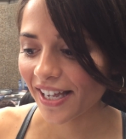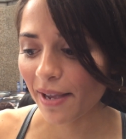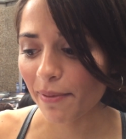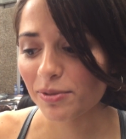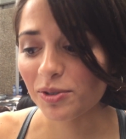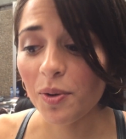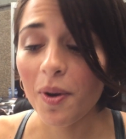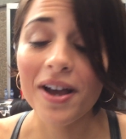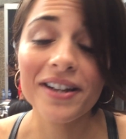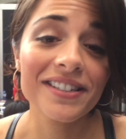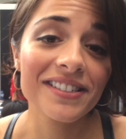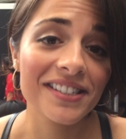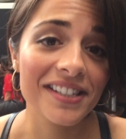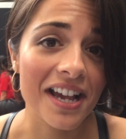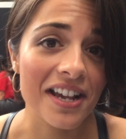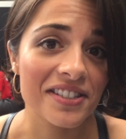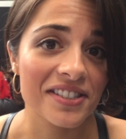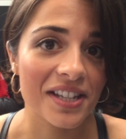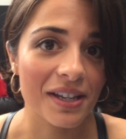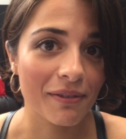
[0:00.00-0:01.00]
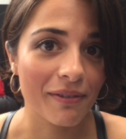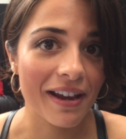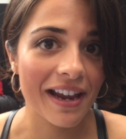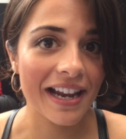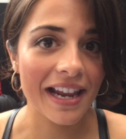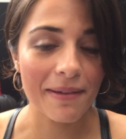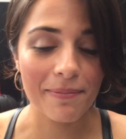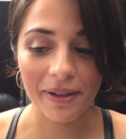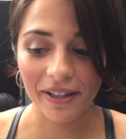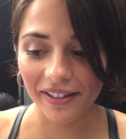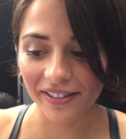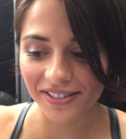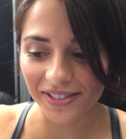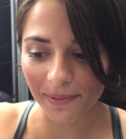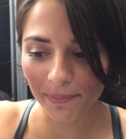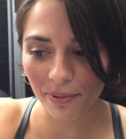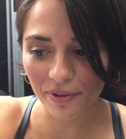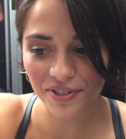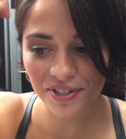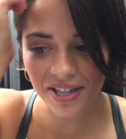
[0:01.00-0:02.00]
it was quite disgusting really because
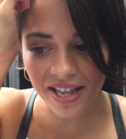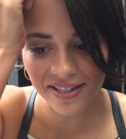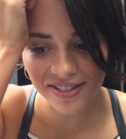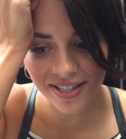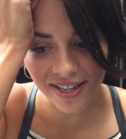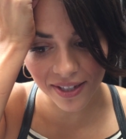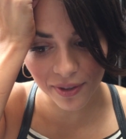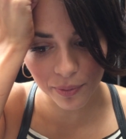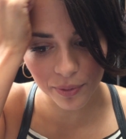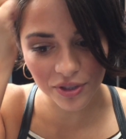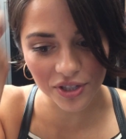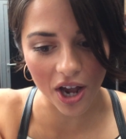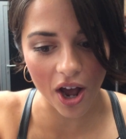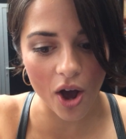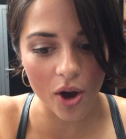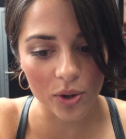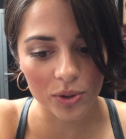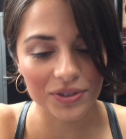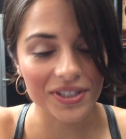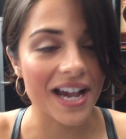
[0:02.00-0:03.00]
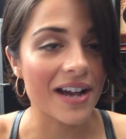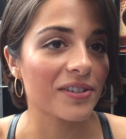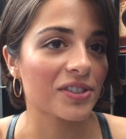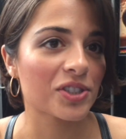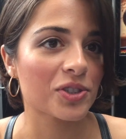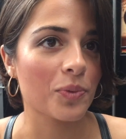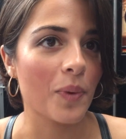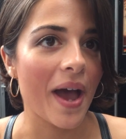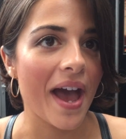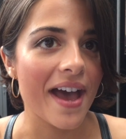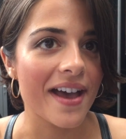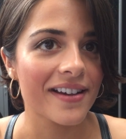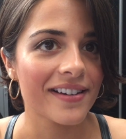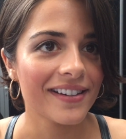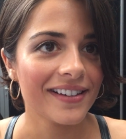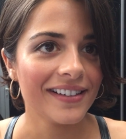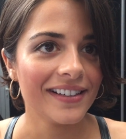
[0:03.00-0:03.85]
the prosthetic would hold our sweat.